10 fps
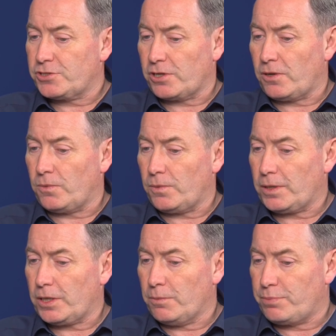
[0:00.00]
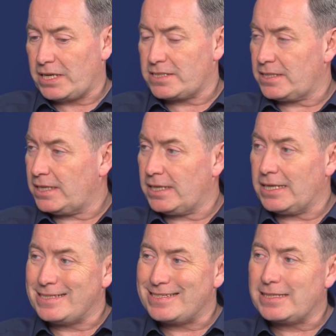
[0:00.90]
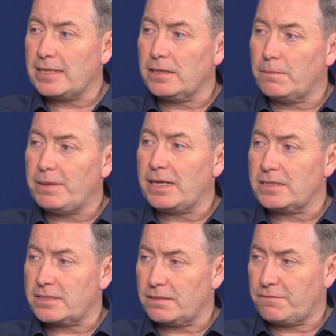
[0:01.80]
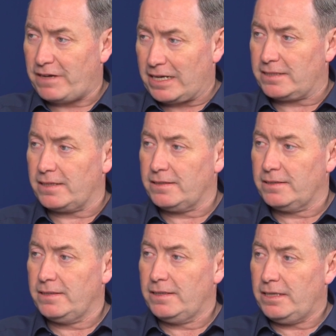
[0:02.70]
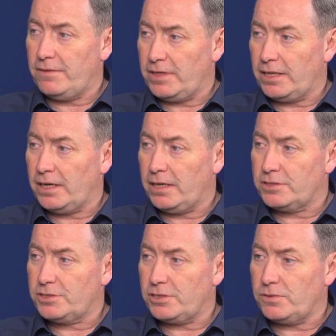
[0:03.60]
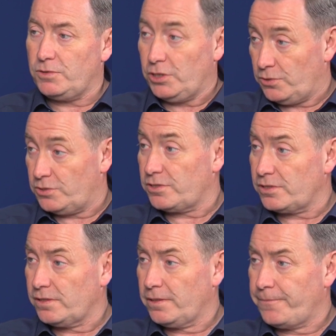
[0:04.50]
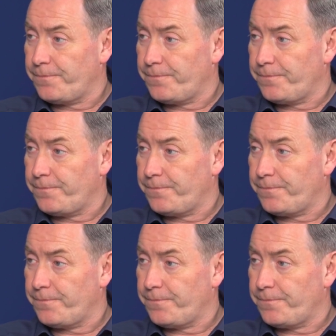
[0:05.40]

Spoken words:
So compressed air is still the biggest factor in regards to users.